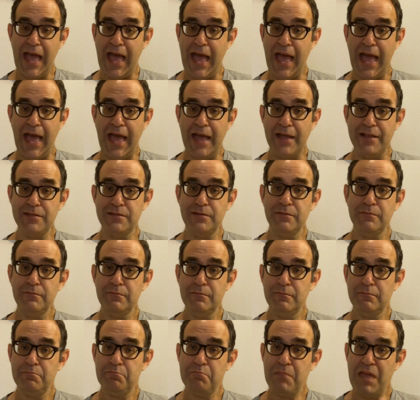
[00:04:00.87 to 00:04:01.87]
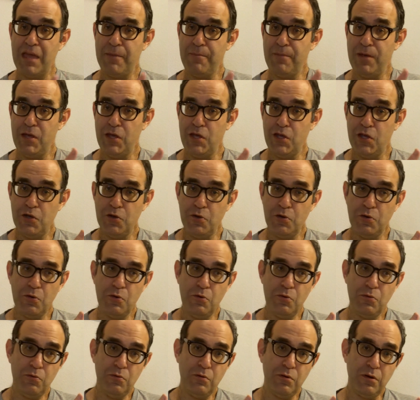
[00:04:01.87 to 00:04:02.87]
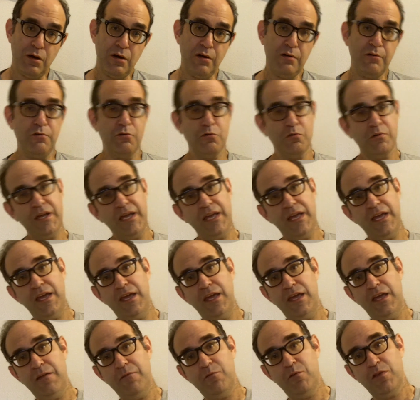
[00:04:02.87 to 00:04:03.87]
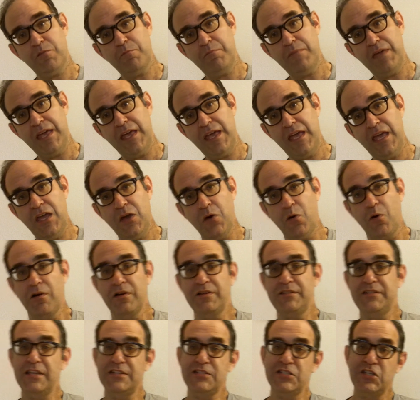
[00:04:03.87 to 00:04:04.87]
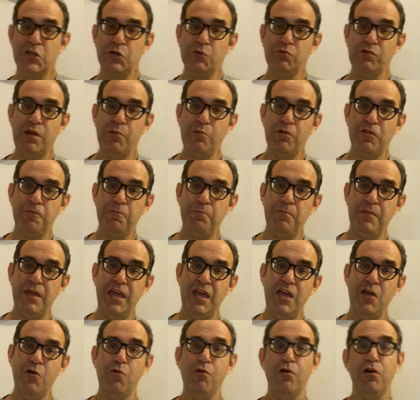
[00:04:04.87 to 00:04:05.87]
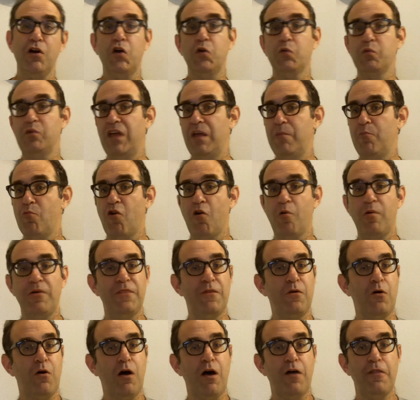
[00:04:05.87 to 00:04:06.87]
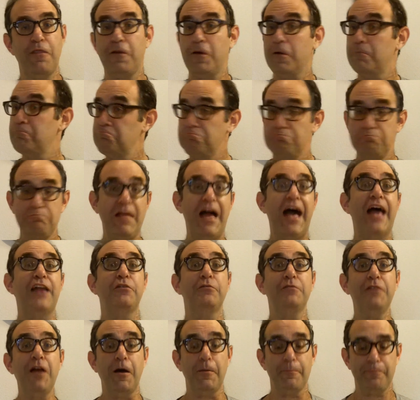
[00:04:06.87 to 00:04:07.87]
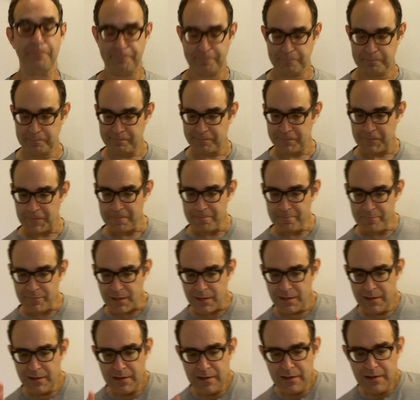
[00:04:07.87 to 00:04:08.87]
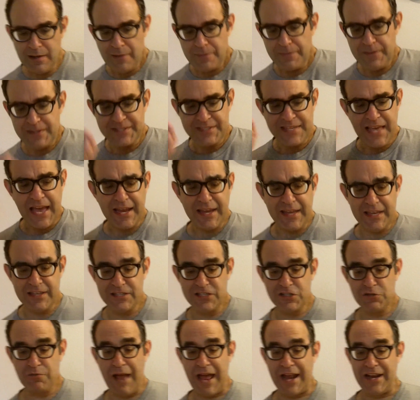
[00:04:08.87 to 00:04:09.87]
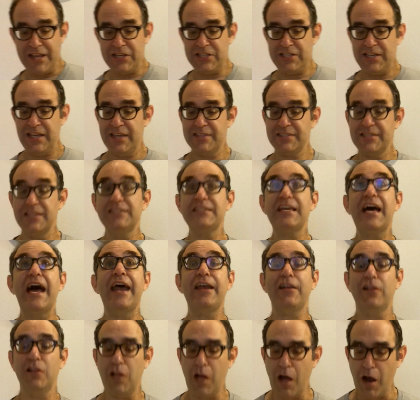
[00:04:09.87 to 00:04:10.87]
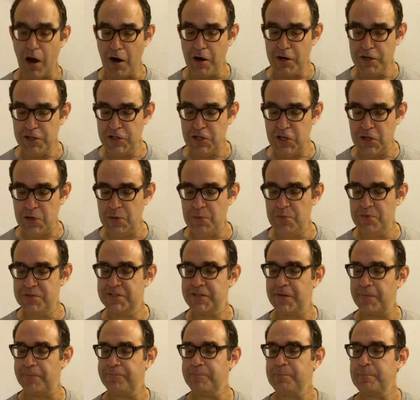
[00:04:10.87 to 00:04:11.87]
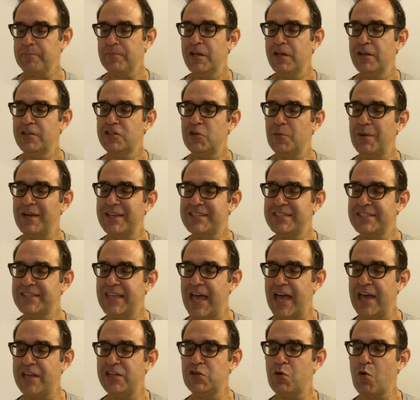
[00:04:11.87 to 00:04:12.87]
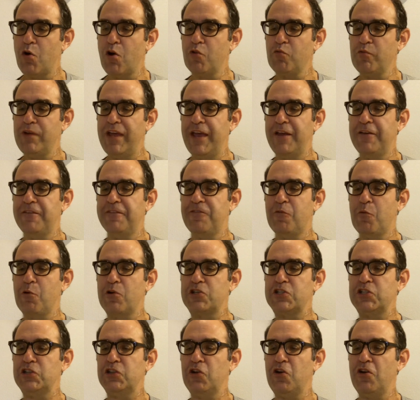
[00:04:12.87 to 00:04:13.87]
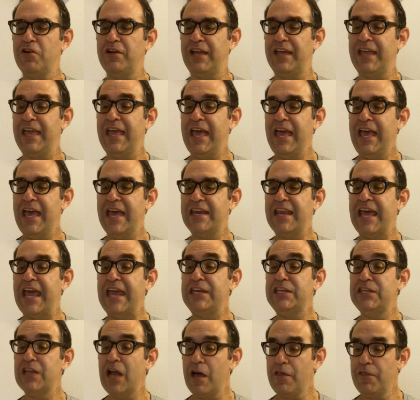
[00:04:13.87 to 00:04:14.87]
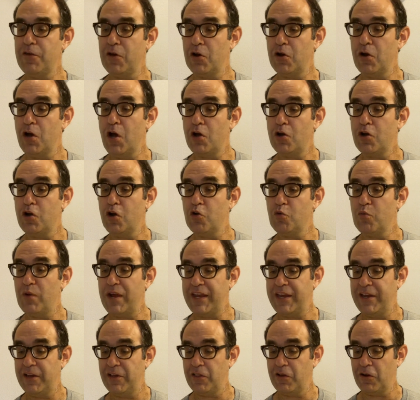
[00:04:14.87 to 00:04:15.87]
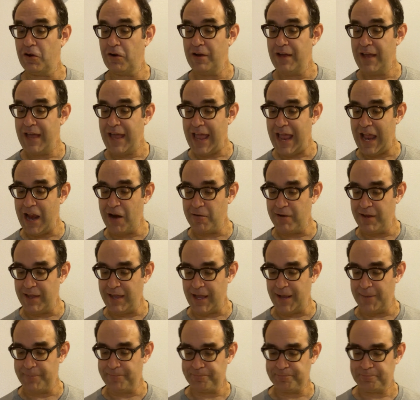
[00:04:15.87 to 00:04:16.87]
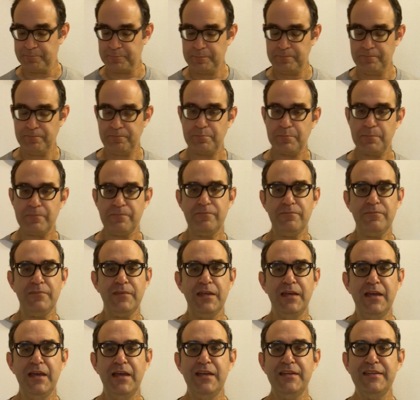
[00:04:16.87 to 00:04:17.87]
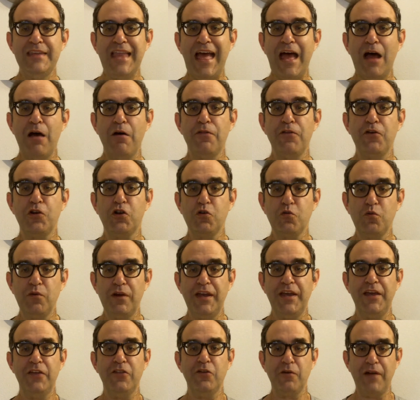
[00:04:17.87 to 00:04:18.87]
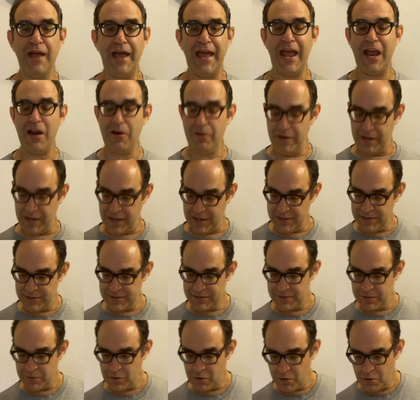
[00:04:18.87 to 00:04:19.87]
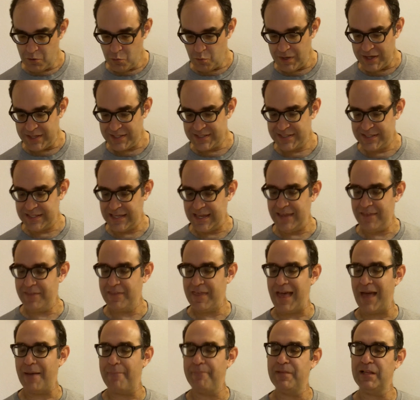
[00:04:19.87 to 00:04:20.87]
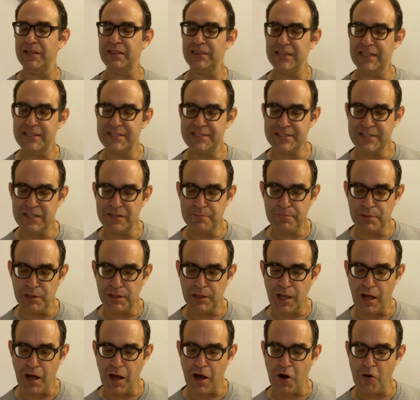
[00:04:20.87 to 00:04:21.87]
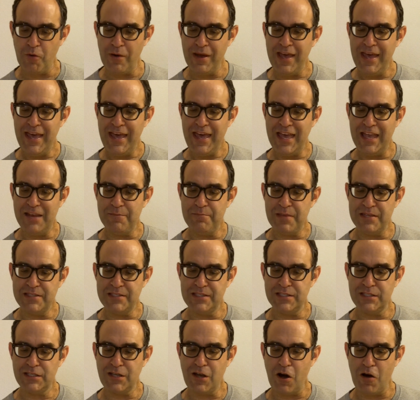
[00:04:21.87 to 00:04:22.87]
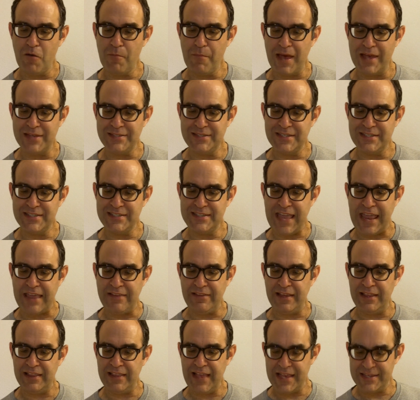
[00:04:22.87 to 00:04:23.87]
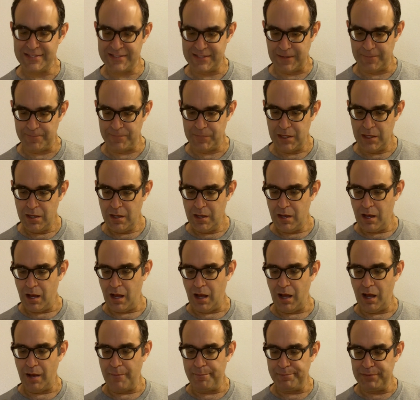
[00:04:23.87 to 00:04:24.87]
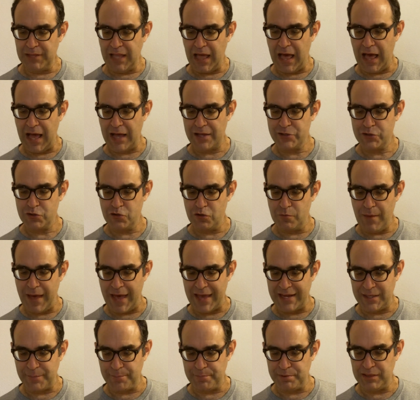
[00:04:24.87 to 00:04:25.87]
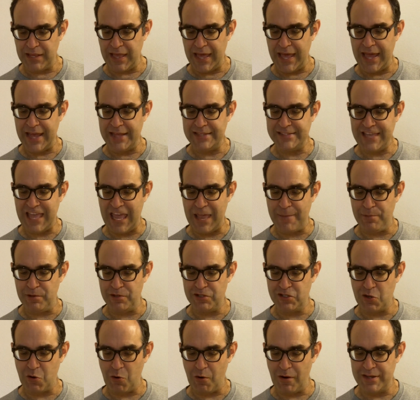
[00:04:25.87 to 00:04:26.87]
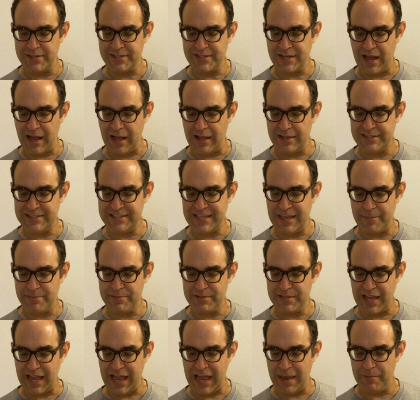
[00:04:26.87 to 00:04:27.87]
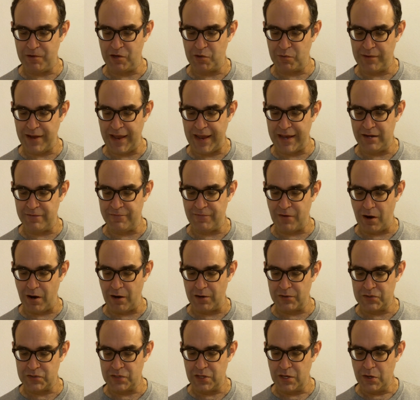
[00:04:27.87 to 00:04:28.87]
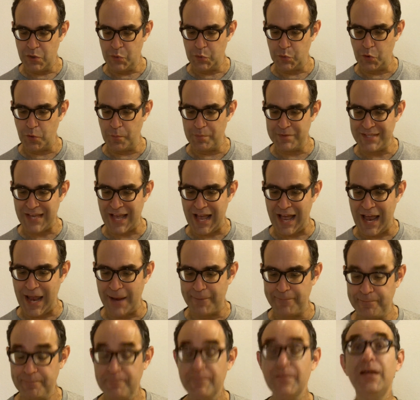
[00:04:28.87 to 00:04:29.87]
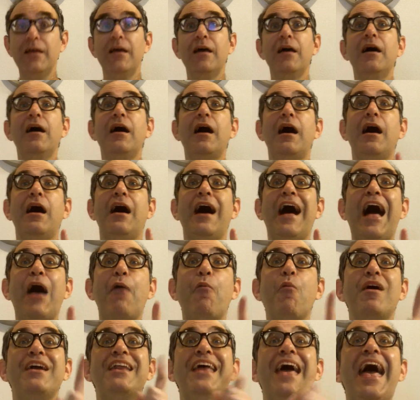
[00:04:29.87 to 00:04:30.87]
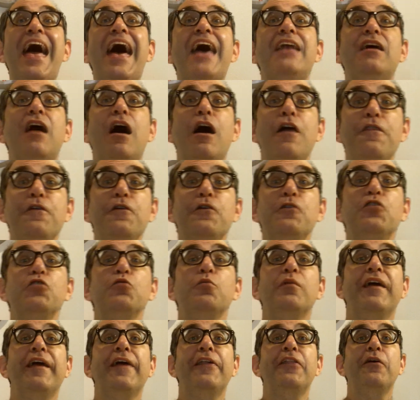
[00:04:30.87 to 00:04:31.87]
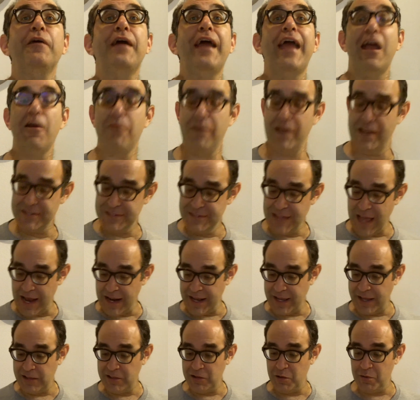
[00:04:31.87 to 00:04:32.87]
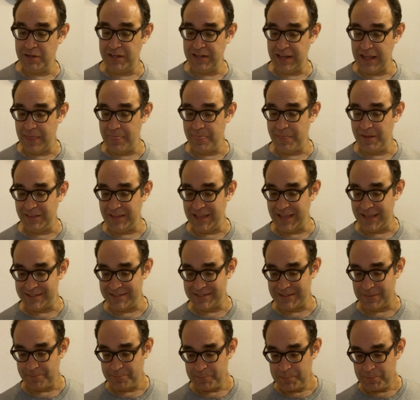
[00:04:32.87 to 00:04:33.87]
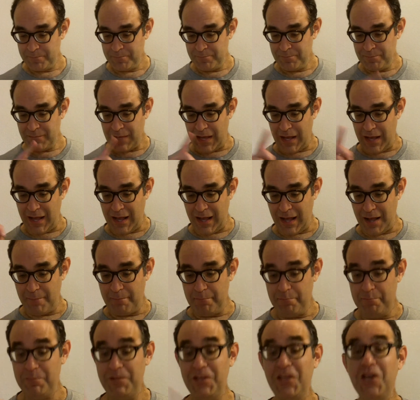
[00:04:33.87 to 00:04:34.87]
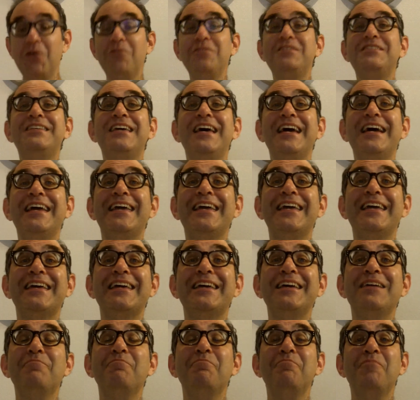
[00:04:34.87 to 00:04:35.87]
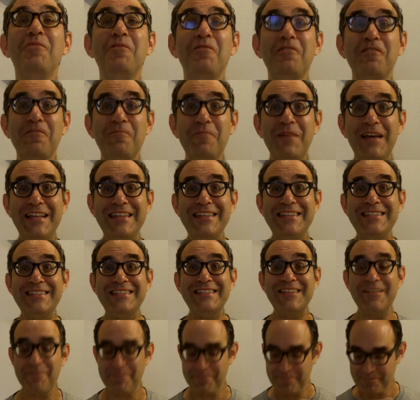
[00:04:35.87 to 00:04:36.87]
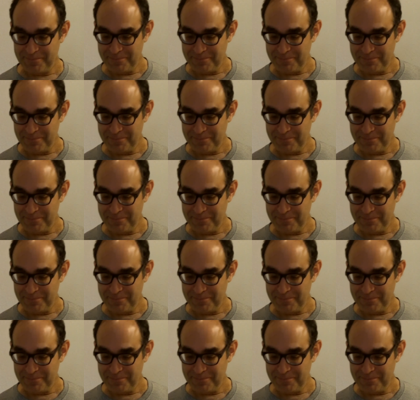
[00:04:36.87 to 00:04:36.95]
and maybe you agree with me or disagree with me or agree more with the author. I don't know. The second strategy is entitled Art Used to Extend or Reinforce Learning in Another Curricular Area. Now, the curricular areas, we see them listed below in Mrs. Gomez's daily lesson. Blocks, dramatic play, table toys, concept time, creative arts, group time. I want to add other curricular areas not included in the list. Music, movement,